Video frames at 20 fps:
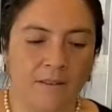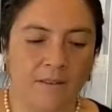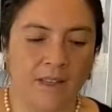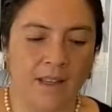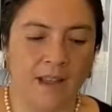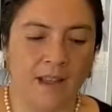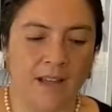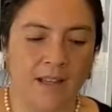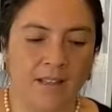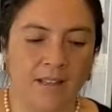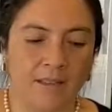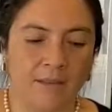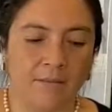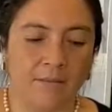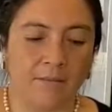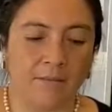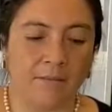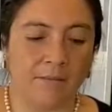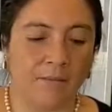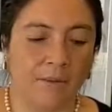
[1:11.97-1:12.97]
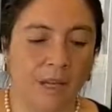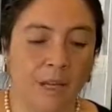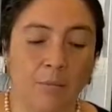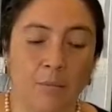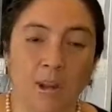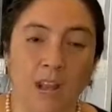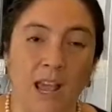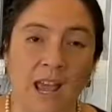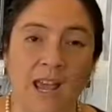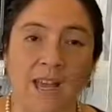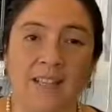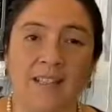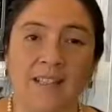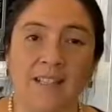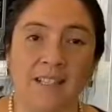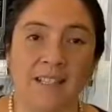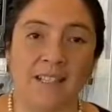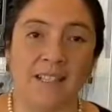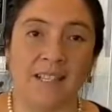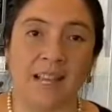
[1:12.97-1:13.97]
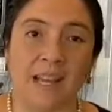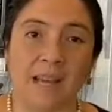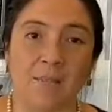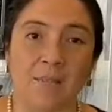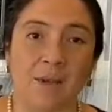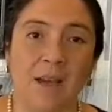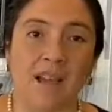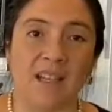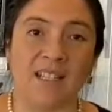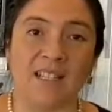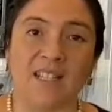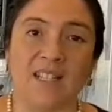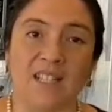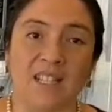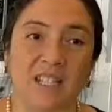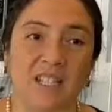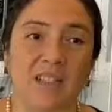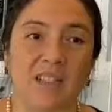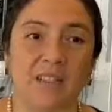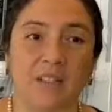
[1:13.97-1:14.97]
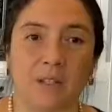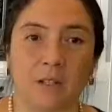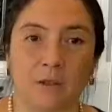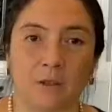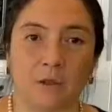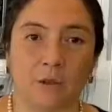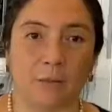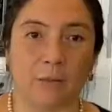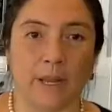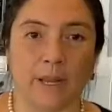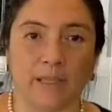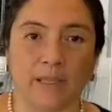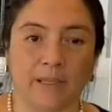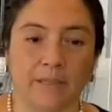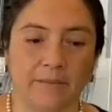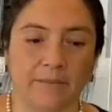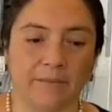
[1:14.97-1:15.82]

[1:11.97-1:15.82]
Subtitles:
that it will act the same as yeast in your bread.